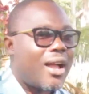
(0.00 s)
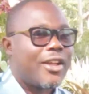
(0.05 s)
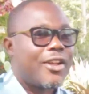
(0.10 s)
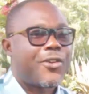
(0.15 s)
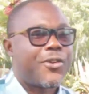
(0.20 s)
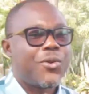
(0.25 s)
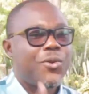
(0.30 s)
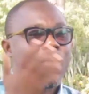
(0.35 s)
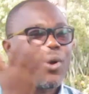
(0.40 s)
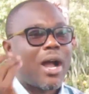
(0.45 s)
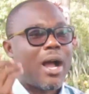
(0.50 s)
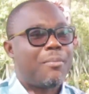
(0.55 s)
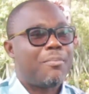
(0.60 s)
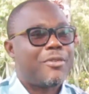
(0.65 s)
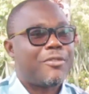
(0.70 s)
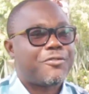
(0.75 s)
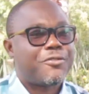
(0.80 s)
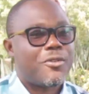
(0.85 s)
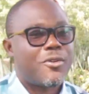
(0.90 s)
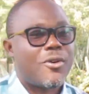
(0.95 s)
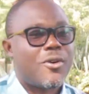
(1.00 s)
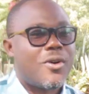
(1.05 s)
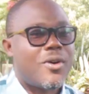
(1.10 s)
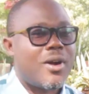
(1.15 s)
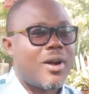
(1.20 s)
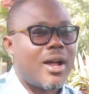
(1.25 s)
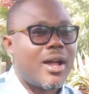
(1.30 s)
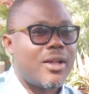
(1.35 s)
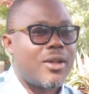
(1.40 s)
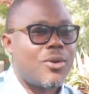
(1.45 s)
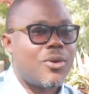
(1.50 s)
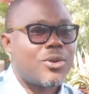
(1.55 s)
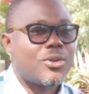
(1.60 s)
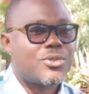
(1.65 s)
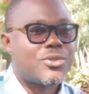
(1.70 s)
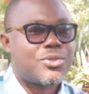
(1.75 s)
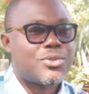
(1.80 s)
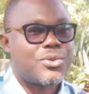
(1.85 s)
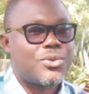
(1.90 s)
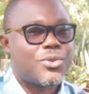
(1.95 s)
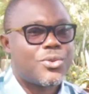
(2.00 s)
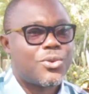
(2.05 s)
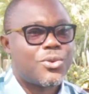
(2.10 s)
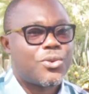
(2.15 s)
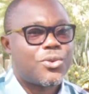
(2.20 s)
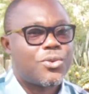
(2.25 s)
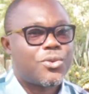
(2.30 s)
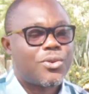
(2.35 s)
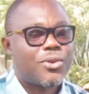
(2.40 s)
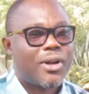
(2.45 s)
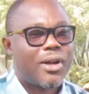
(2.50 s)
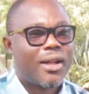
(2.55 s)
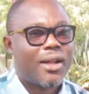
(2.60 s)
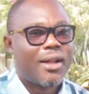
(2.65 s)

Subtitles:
grew up before I got to know